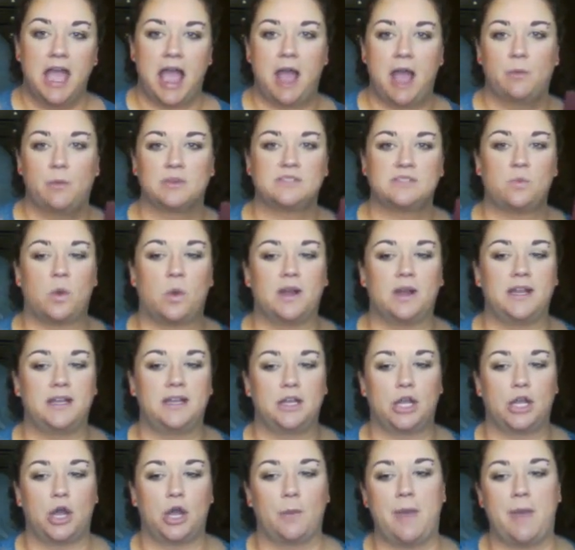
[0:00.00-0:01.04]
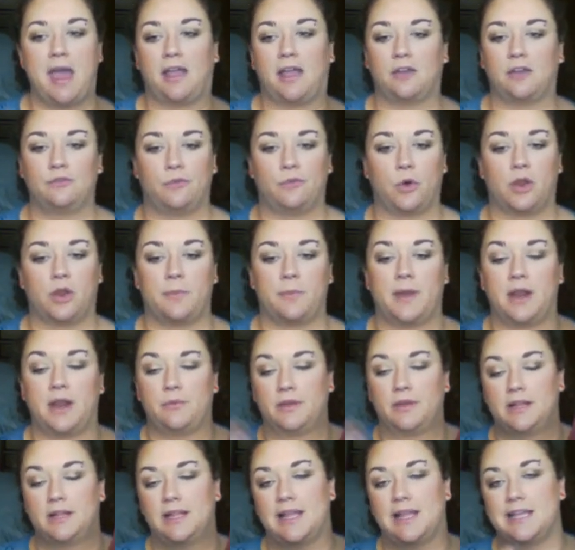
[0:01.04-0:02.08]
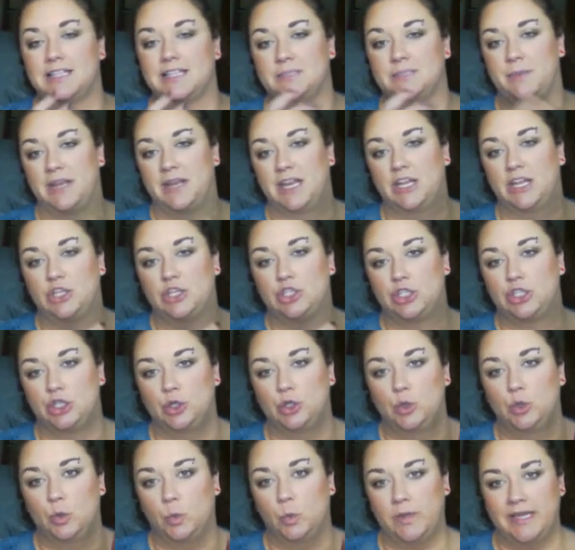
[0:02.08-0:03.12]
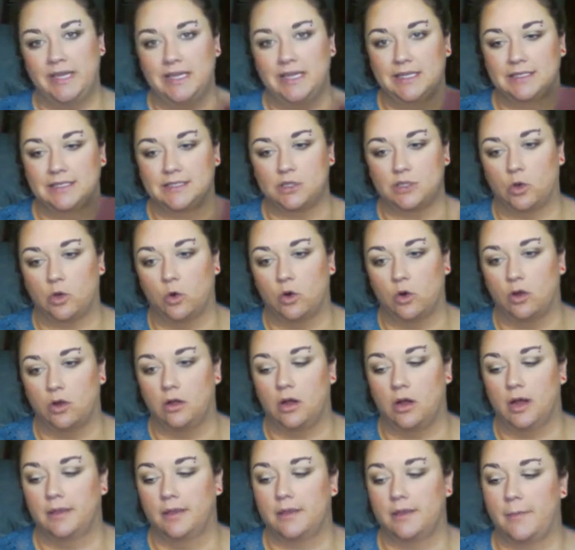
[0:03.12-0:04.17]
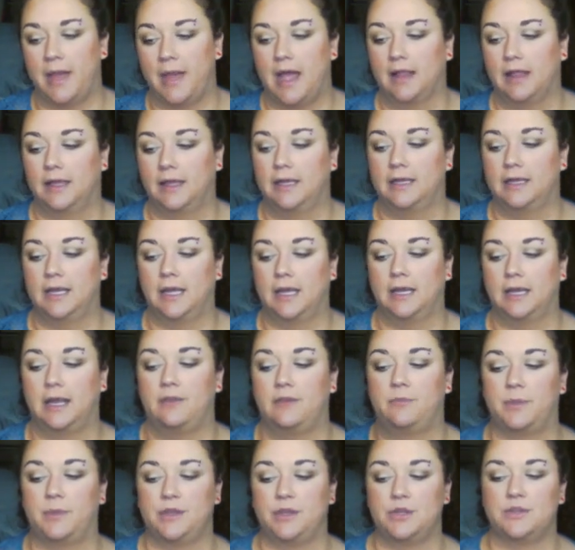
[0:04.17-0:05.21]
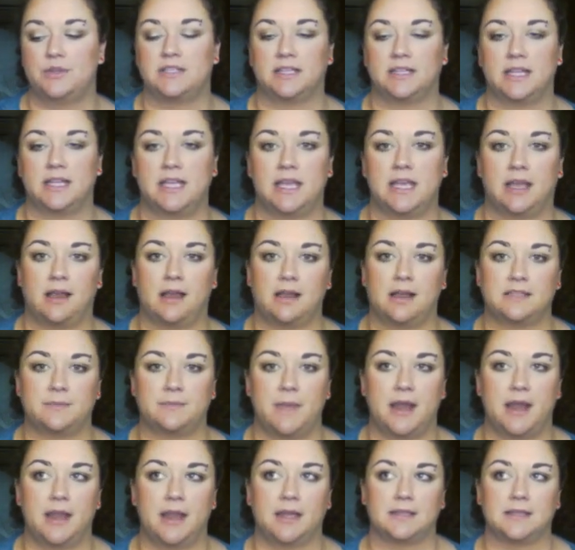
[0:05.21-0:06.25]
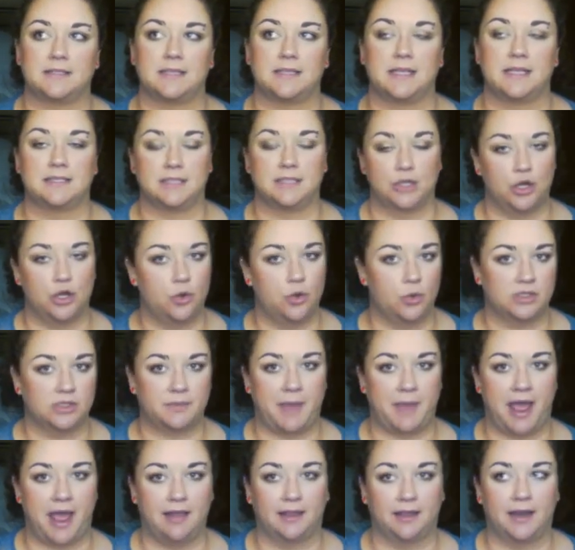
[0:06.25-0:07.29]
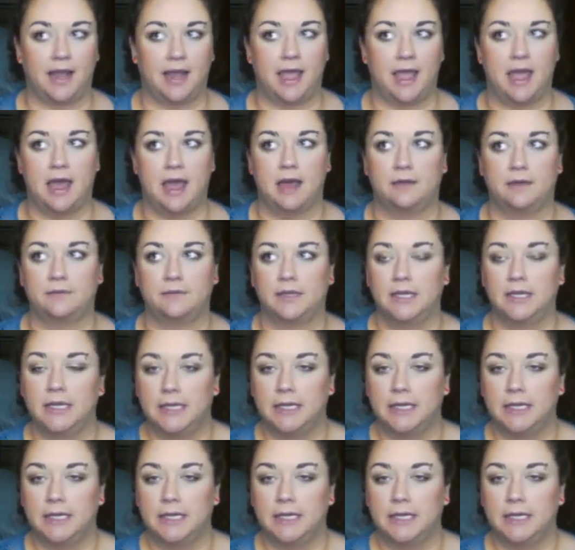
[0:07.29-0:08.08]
I was wanting to go back and forth, but I really like spending 2 weeks total on the palette, and I've been using the IT Cosmetics. It's a newest palette I have.